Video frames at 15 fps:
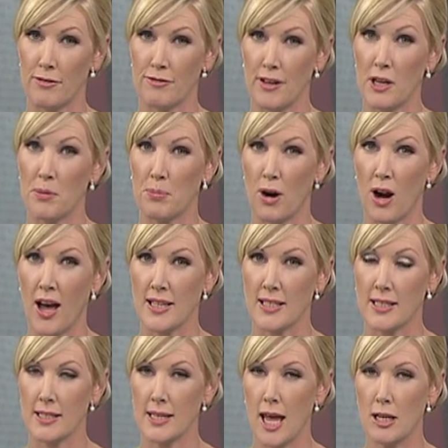fair
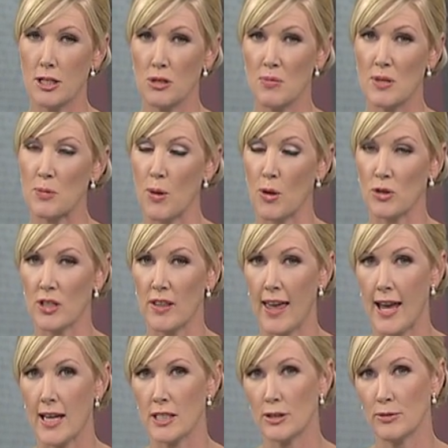price. How do you respond to
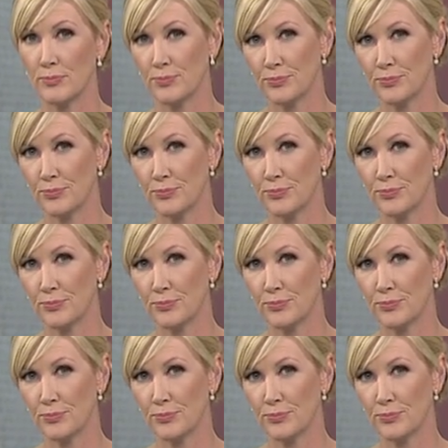that? Well,